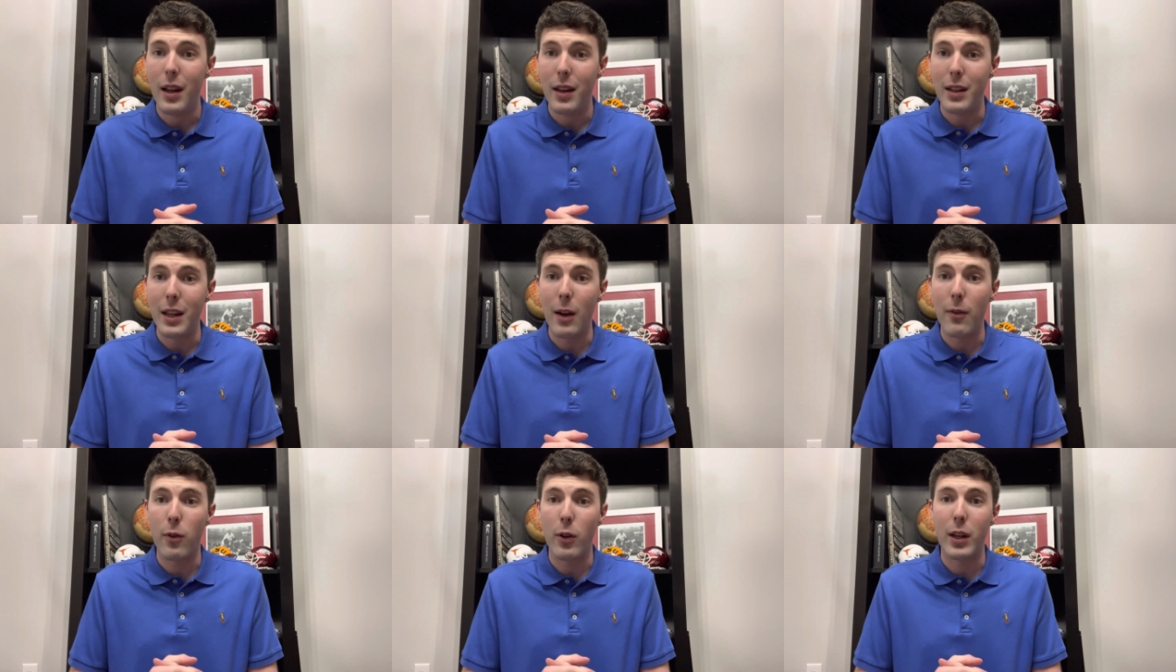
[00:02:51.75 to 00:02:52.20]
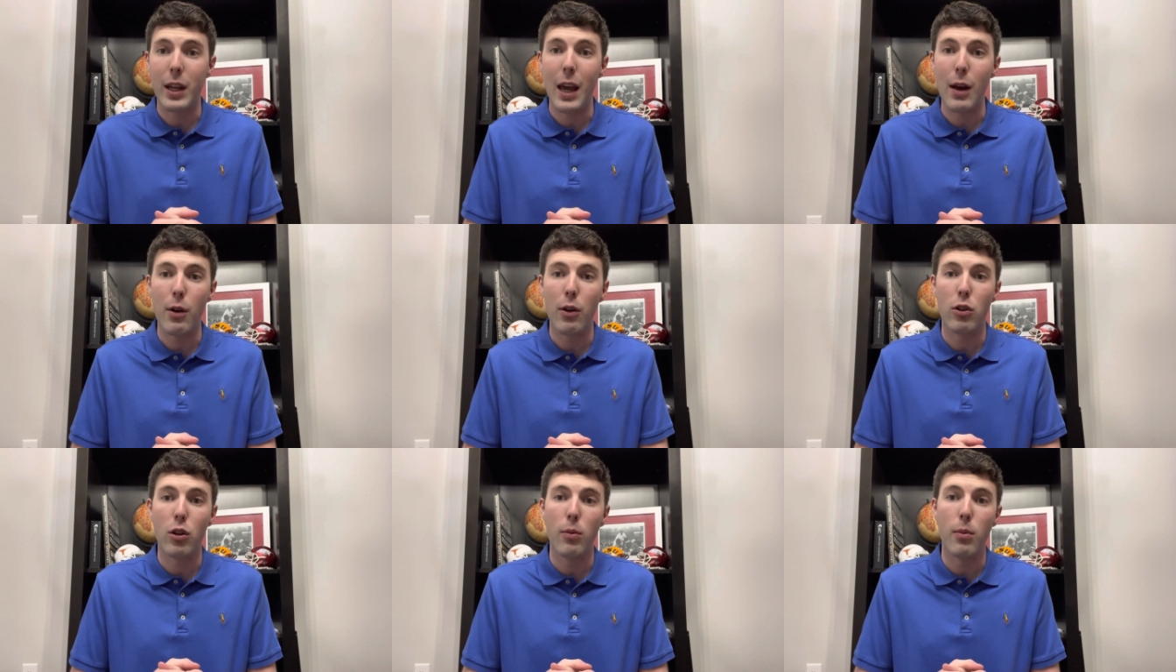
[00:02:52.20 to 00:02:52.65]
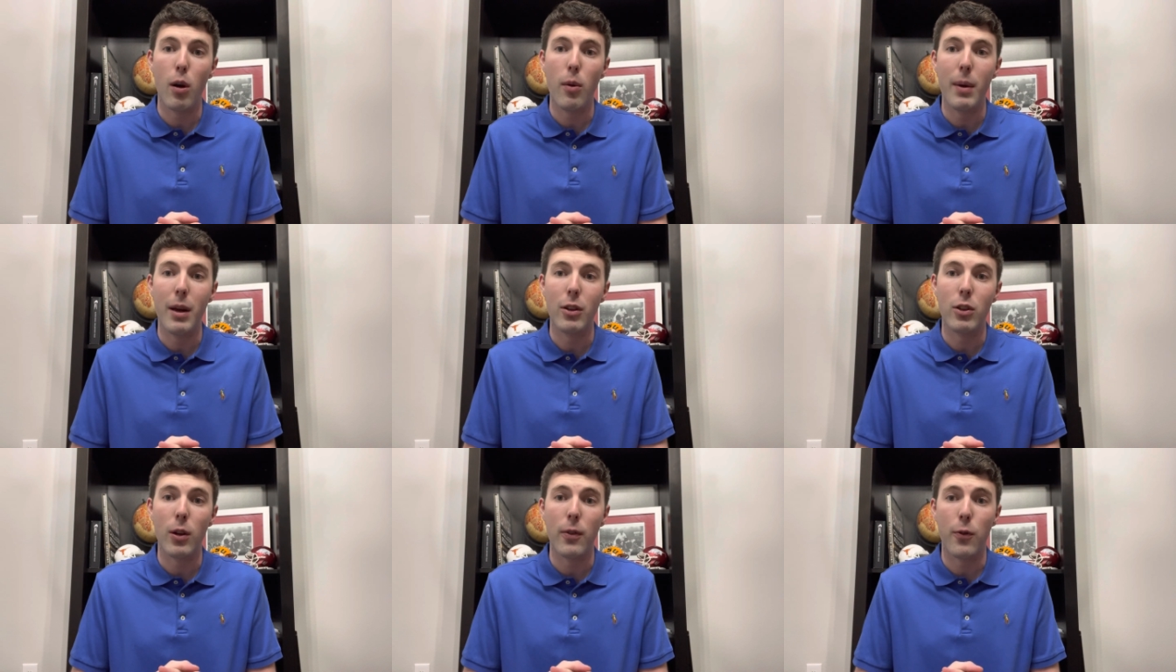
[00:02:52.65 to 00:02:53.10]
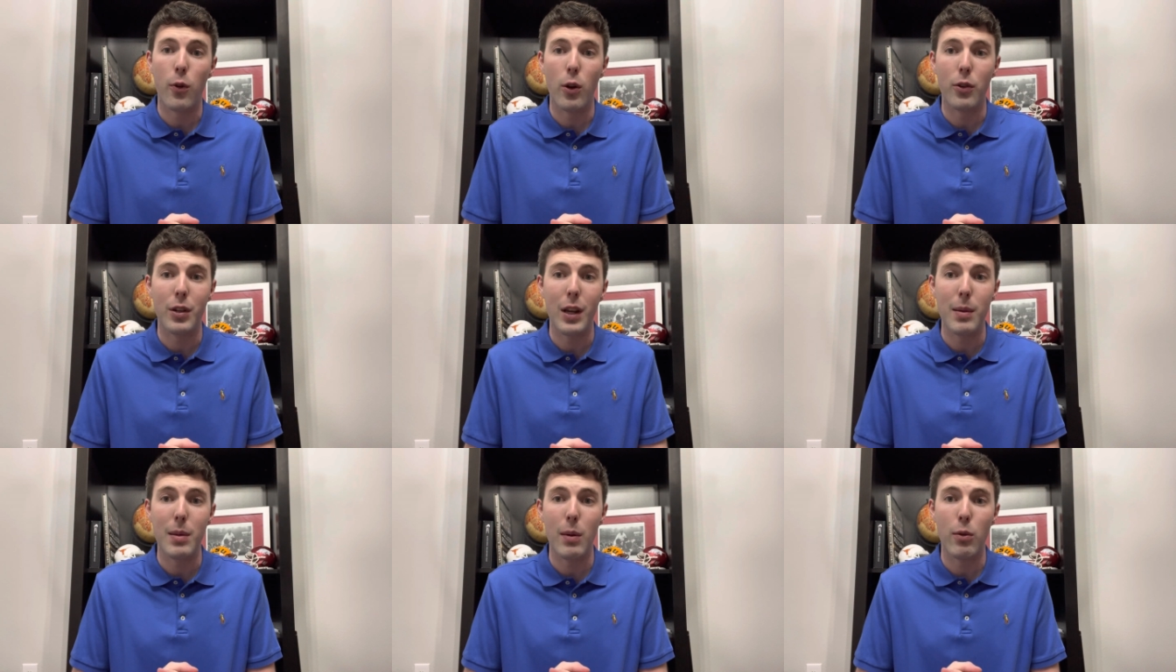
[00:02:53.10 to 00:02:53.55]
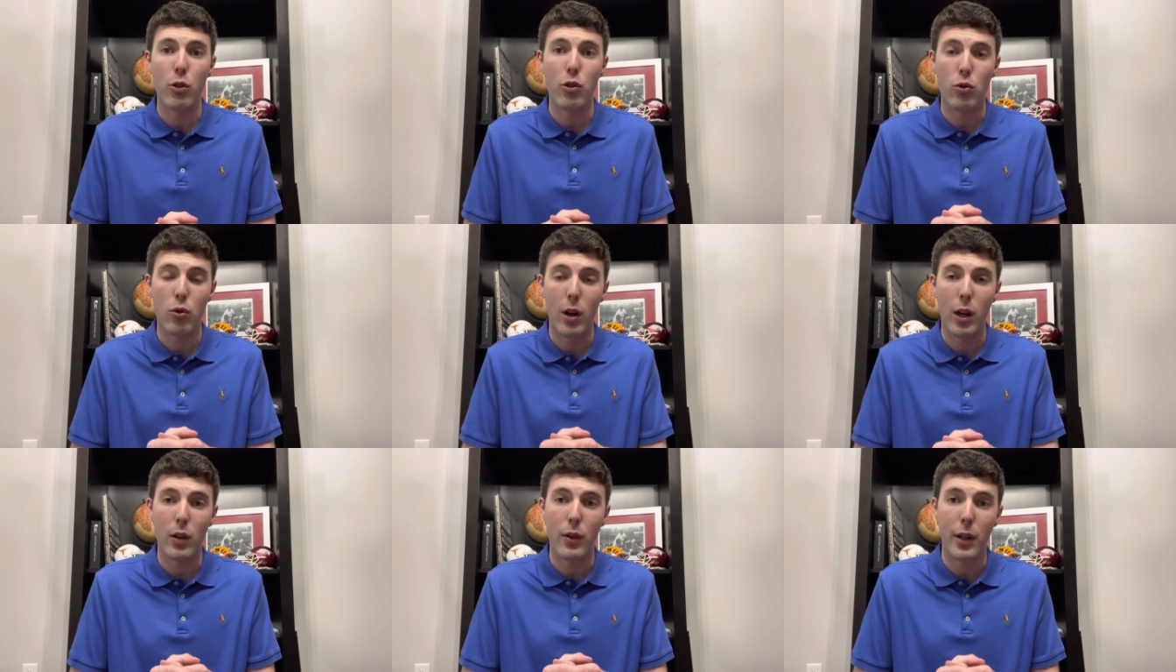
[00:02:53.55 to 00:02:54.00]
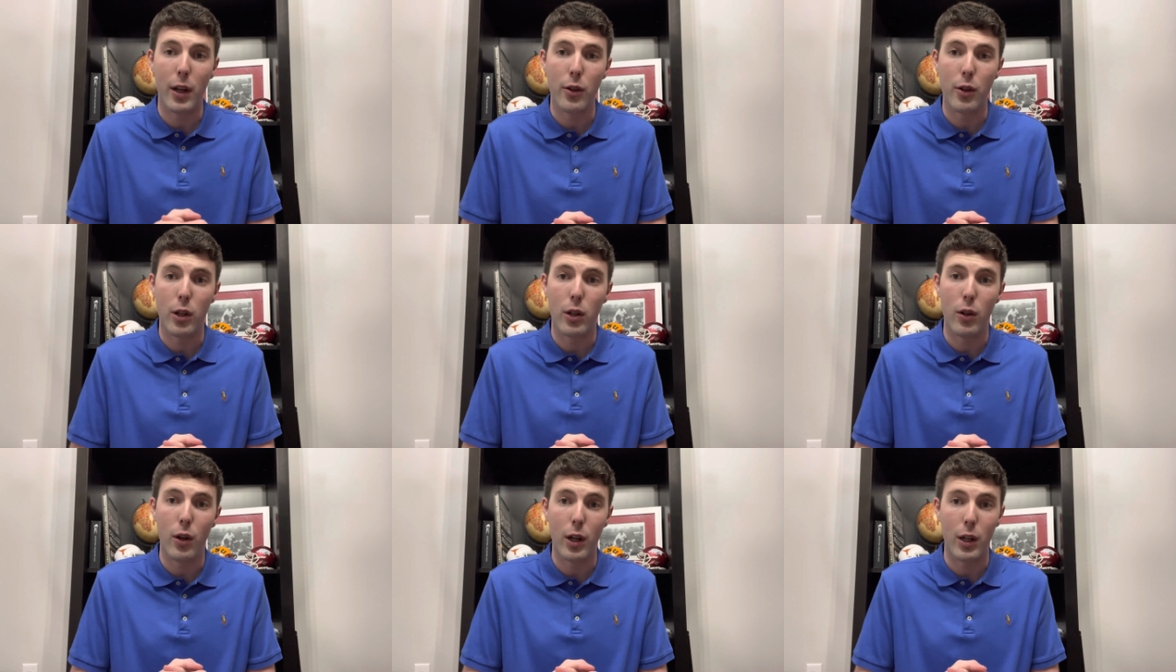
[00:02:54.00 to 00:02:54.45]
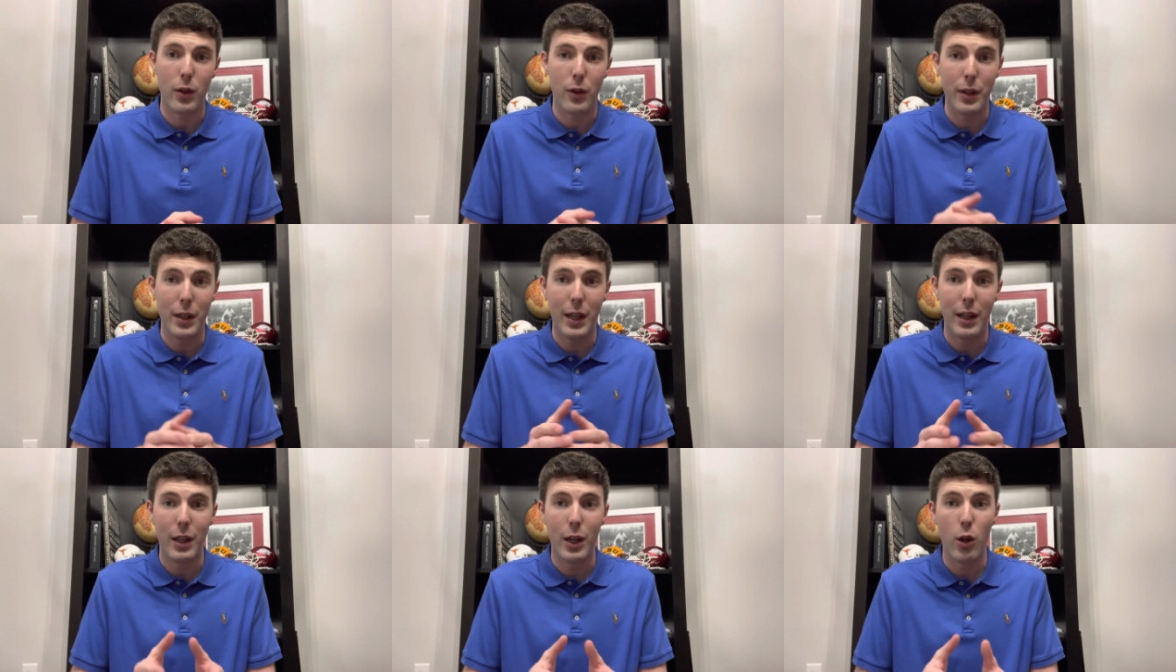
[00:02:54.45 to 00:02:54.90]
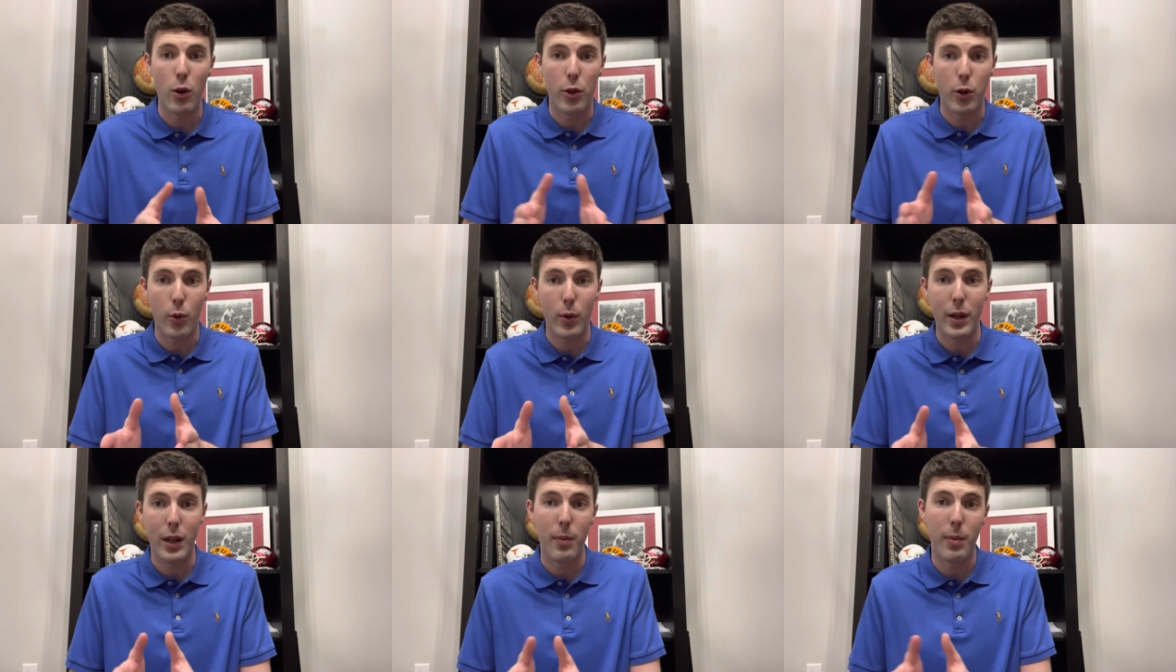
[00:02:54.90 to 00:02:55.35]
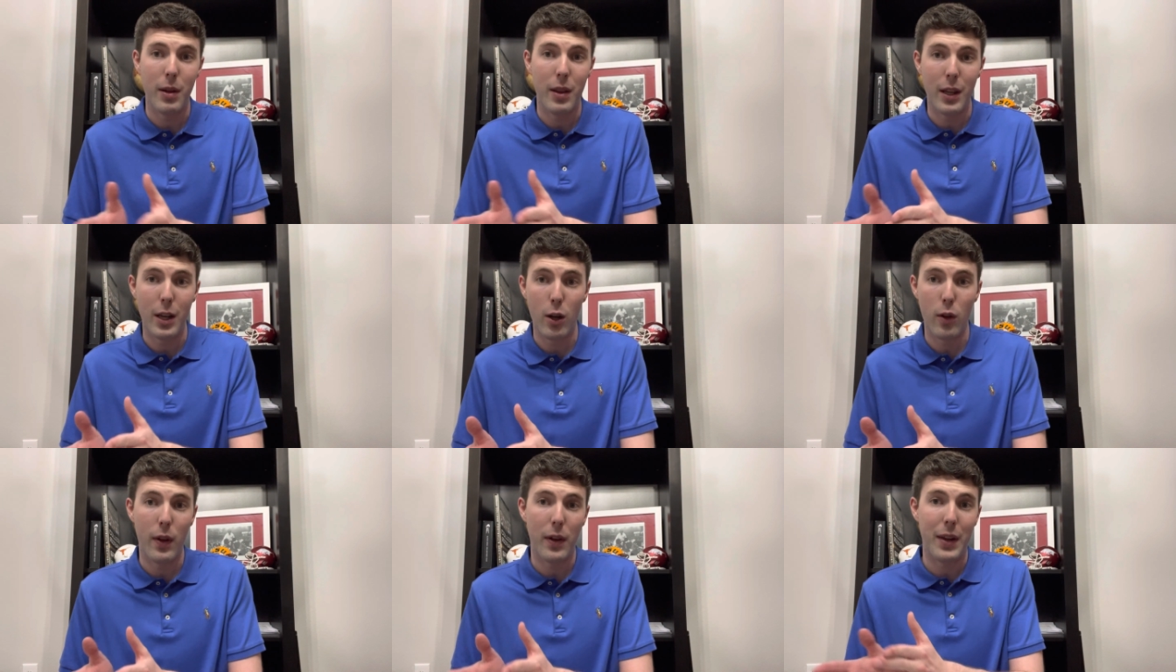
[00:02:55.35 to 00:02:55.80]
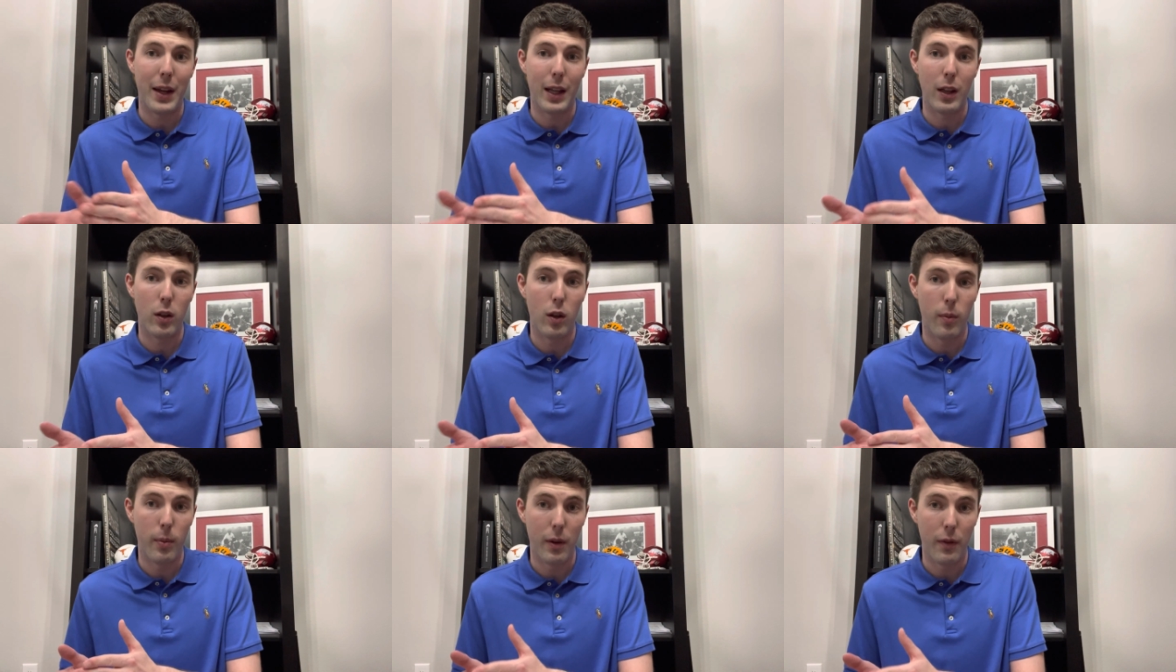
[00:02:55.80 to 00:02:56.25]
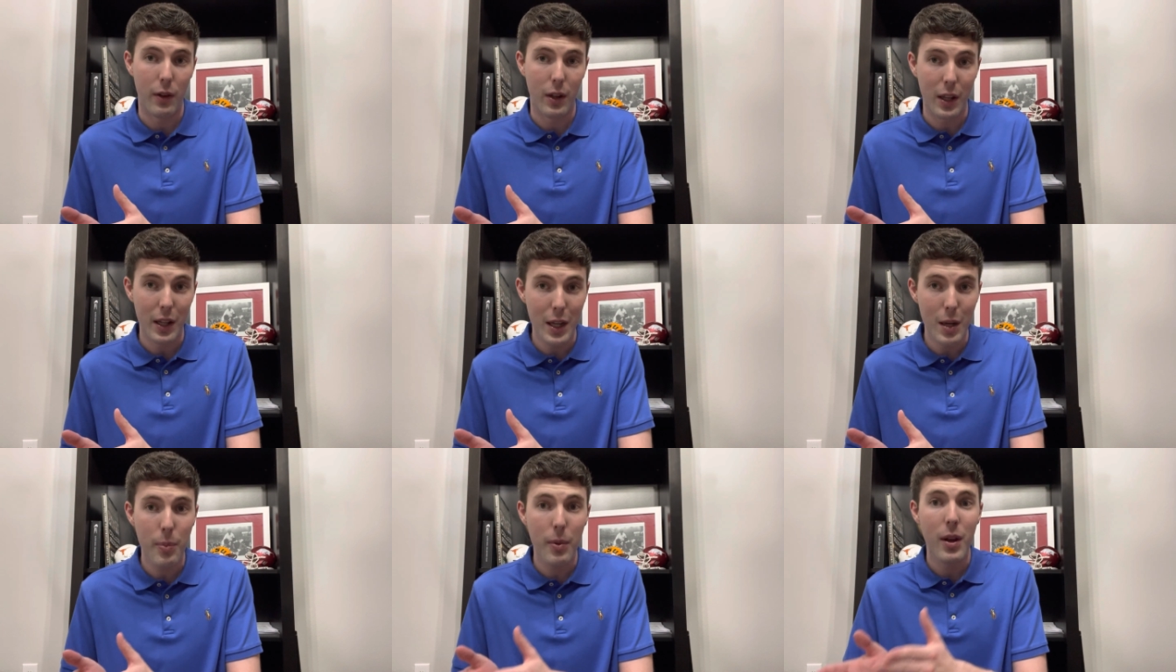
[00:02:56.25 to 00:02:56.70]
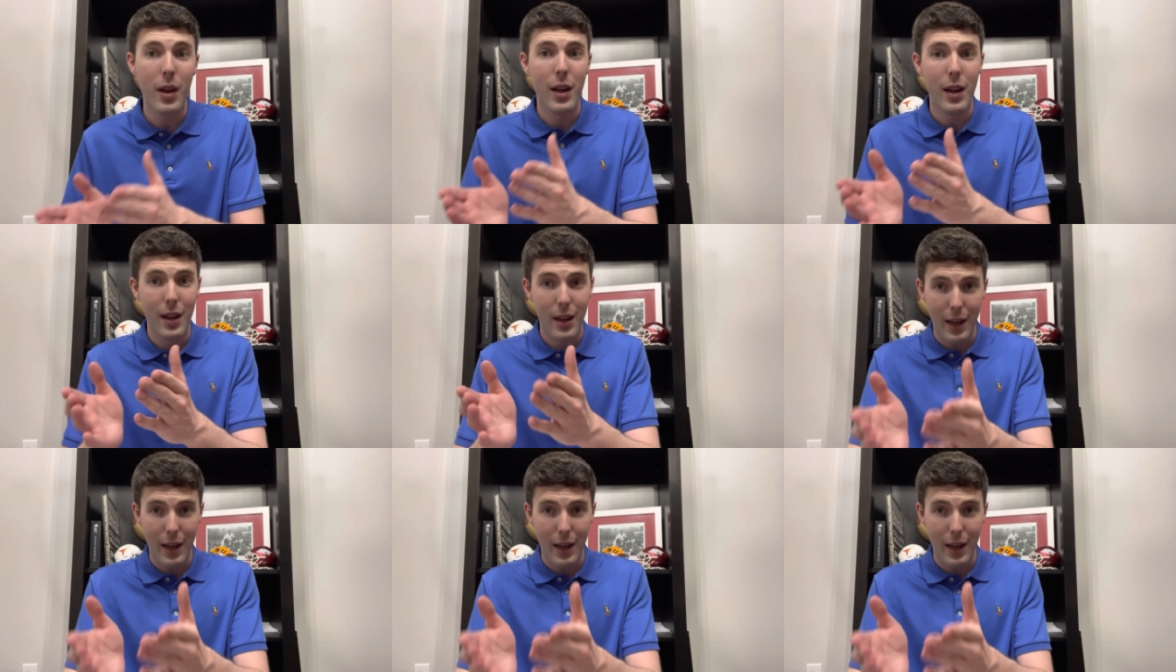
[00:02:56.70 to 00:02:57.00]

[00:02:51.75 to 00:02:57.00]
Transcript: Definitely carries some momentum for a team that was struggling under Clark Lea. Year three could be the year they take a little bit of a leap.